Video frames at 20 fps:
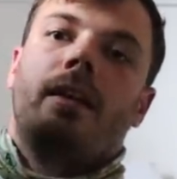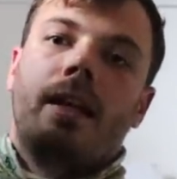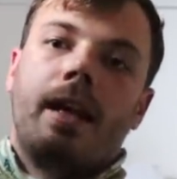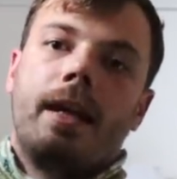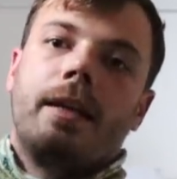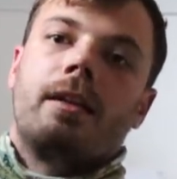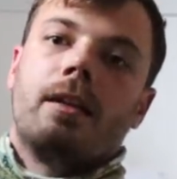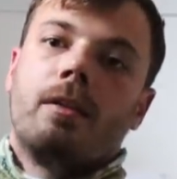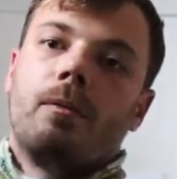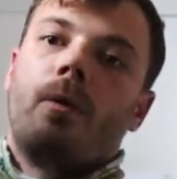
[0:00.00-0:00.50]
It
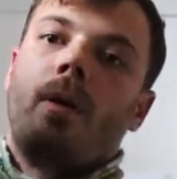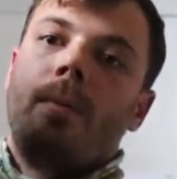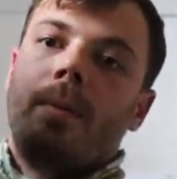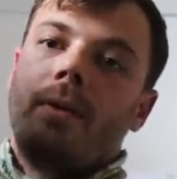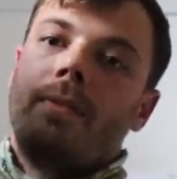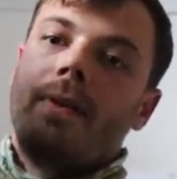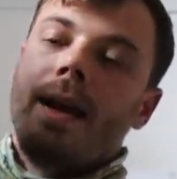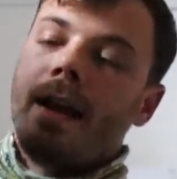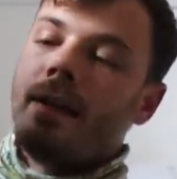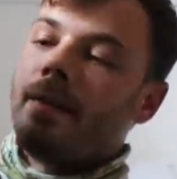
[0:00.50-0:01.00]
ain't gonna
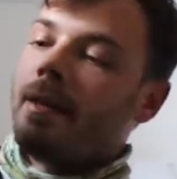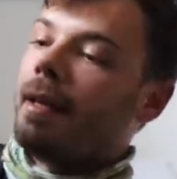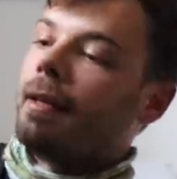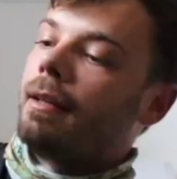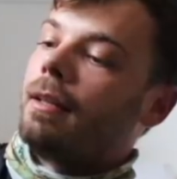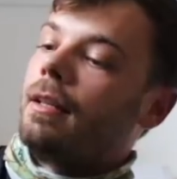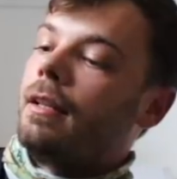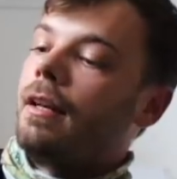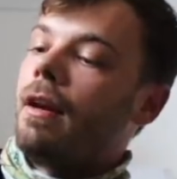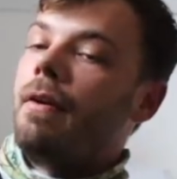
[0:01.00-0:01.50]
wobble around, it ain't
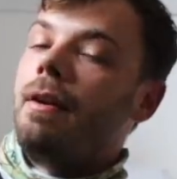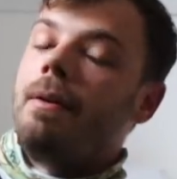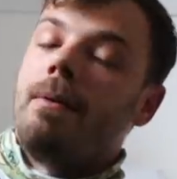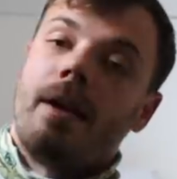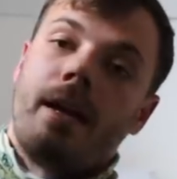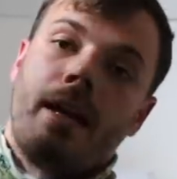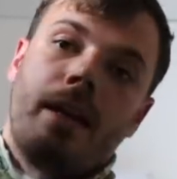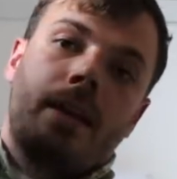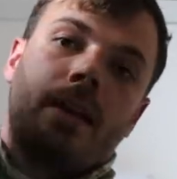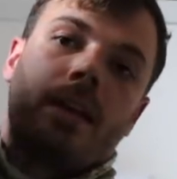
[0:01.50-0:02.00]
gonna go
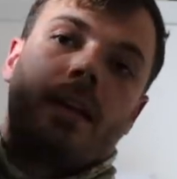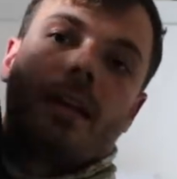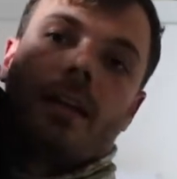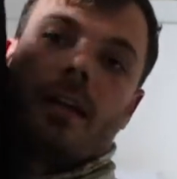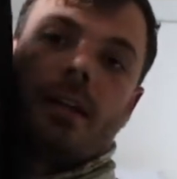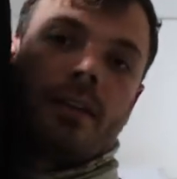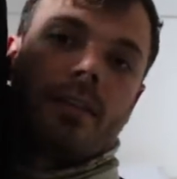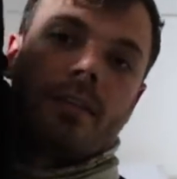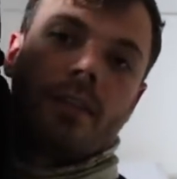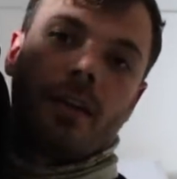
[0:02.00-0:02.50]
anywhere.
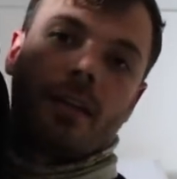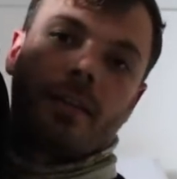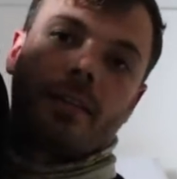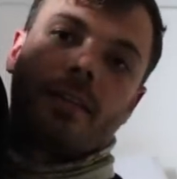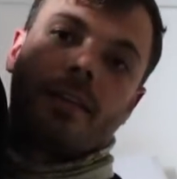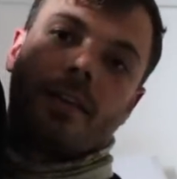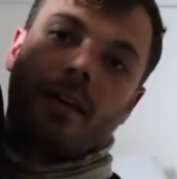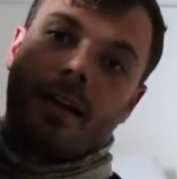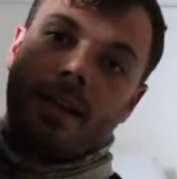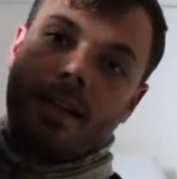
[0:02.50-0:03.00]
It's nice
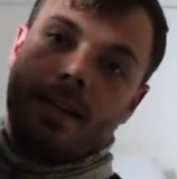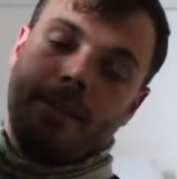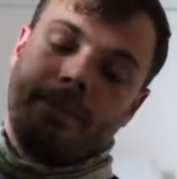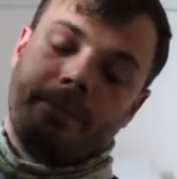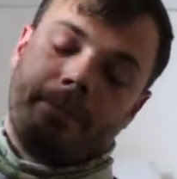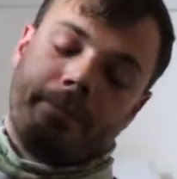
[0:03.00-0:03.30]
and tidy.